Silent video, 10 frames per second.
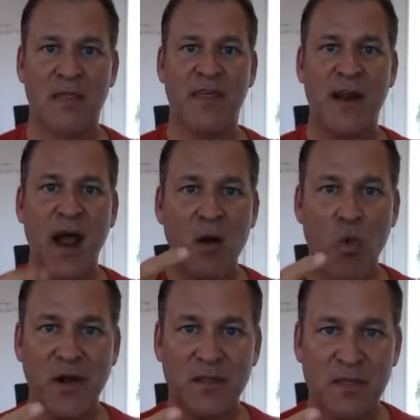Then I
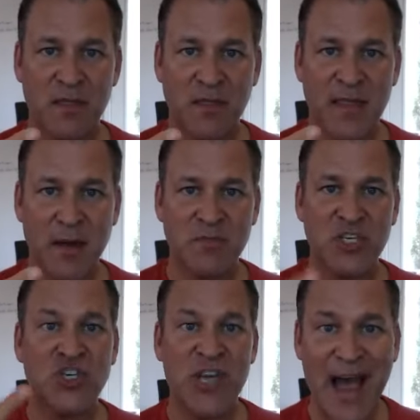want them to
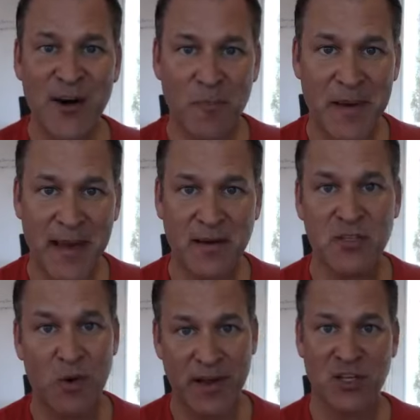shadow me
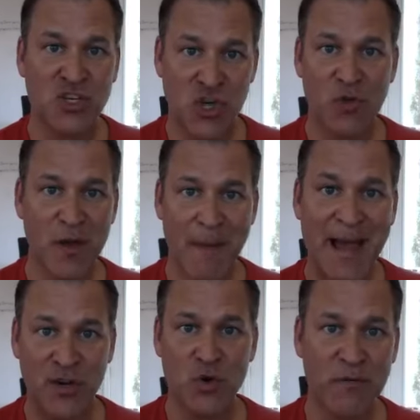so I can show them
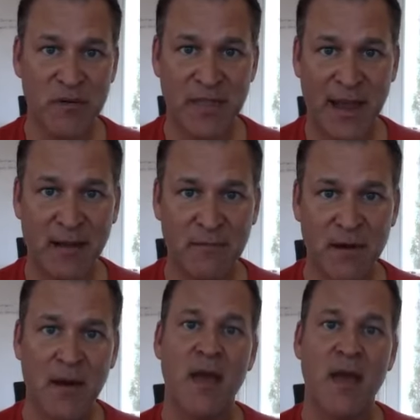how to do everything.